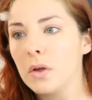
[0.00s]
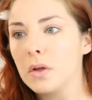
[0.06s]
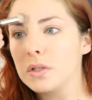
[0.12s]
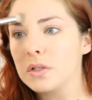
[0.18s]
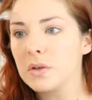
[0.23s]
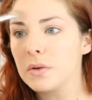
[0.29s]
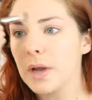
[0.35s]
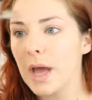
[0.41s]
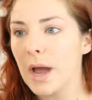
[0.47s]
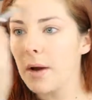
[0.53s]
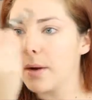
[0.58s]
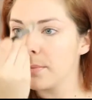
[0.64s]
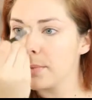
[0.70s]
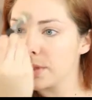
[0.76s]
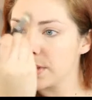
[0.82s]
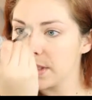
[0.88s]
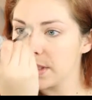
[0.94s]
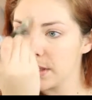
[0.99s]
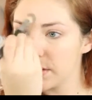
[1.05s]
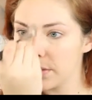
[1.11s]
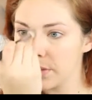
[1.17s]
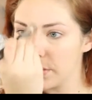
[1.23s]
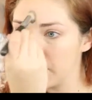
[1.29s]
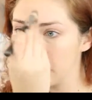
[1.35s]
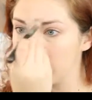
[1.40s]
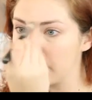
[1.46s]
So now I'm using a
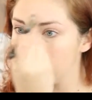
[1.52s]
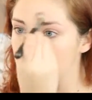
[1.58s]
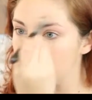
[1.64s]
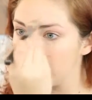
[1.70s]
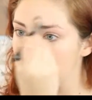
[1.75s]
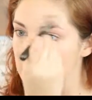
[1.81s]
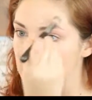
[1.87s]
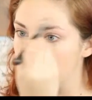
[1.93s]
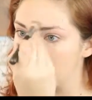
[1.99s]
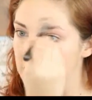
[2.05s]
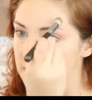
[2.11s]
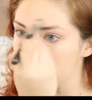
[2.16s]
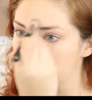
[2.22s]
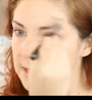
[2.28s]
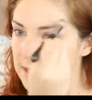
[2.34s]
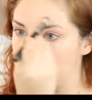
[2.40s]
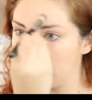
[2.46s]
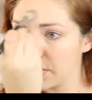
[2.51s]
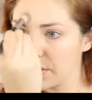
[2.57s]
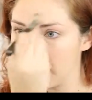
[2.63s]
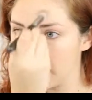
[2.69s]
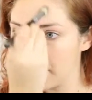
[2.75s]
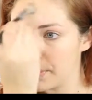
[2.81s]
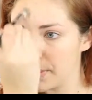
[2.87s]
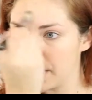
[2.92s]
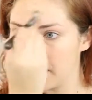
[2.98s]
little, the concealer
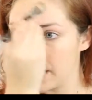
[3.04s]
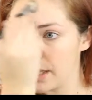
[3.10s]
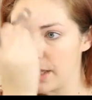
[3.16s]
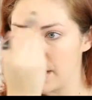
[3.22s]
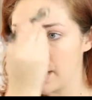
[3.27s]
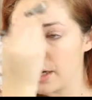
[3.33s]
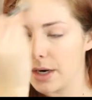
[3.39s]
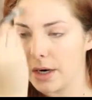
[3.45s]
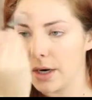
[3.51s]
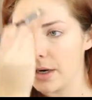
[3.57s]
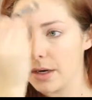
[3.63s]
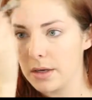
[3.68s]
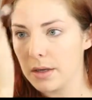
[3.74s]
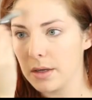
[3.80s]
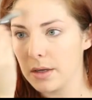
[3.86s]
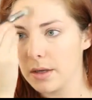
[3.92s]
up here.